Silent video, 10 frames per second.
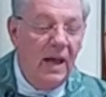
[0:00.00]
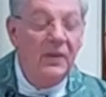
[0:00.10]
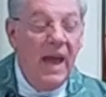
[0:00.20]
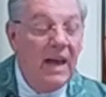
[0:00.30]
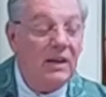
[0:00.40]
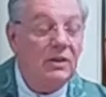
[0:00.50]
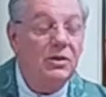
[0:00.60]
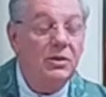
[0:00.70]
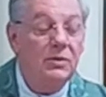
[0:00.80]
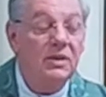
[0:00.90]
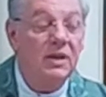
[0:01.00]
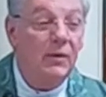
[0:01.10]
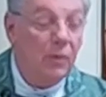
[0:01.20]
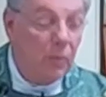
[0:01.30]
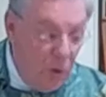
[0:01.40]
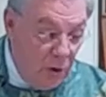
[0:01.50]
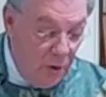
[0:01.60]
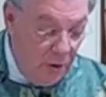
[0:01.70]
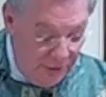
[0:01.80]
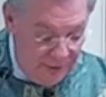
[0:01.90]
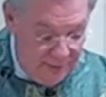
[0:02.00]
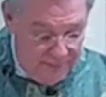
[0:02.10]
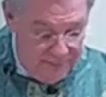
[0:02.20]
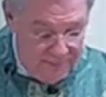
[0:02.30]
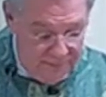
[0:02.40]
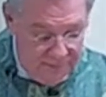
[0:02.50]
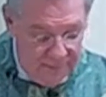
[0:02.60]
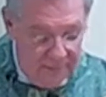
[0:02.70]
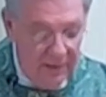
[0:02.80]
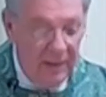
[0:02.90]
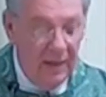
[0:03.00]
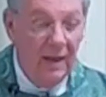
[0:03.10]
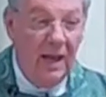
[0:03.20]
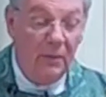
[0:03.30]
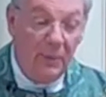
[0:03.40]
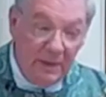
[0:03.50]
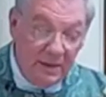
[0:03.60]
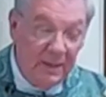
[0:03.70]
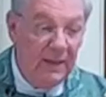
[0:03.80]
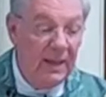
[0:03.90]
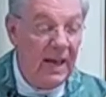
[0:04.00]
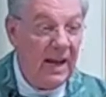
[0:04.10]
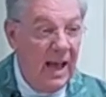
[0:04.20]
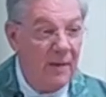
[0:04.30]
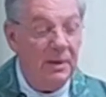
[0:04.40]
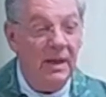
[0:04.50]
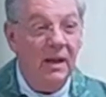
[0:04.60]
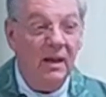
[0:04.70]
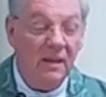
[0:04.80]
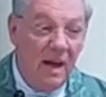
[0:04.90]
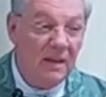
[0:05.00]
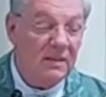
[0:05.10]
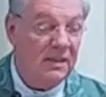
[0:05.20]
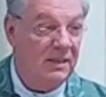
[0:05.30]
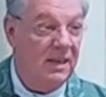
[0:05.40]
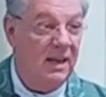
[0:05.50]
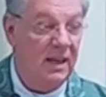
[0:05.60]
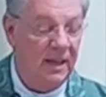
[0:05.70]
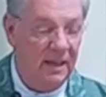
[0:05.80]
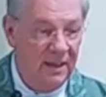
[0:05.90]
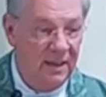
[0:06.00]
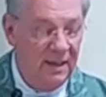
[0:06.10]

and the attitudes of the world. And we see that happening a lot today,